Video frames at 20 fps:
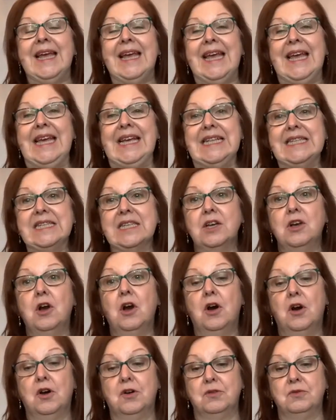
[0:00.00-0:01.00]
it's a
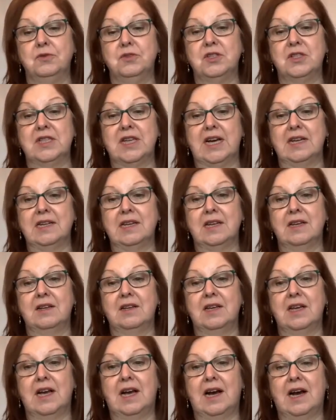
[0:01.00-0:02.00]
coat that
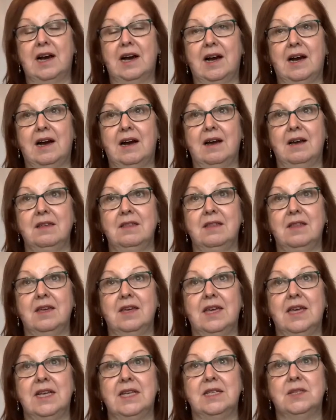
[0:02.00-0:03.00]
I
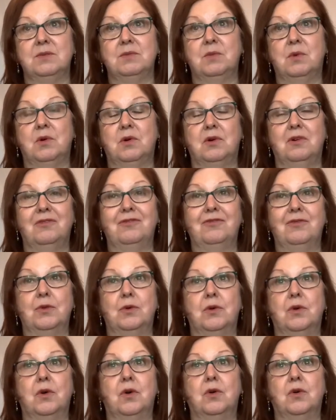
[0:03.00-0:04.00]
think is more
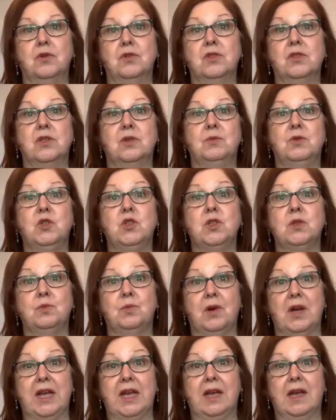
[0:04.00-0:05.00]
for autumn and
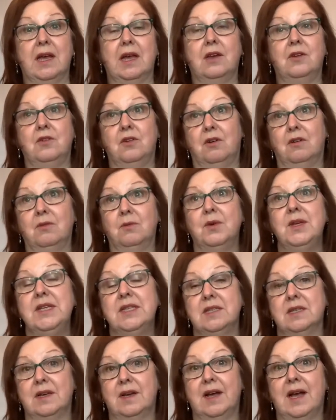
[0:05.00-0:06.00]
spring and not
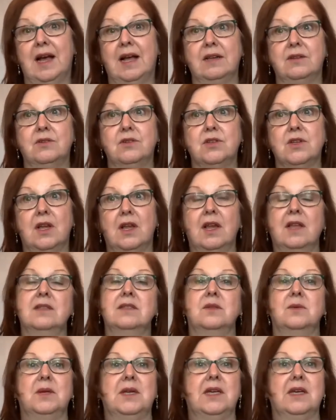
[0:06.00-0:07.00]
winter. And
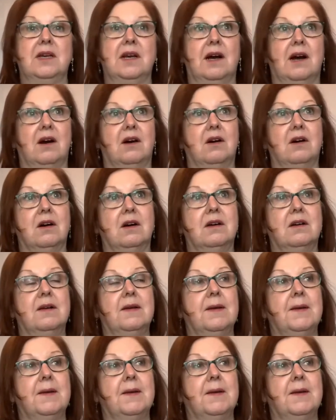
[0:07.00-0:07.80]
last week our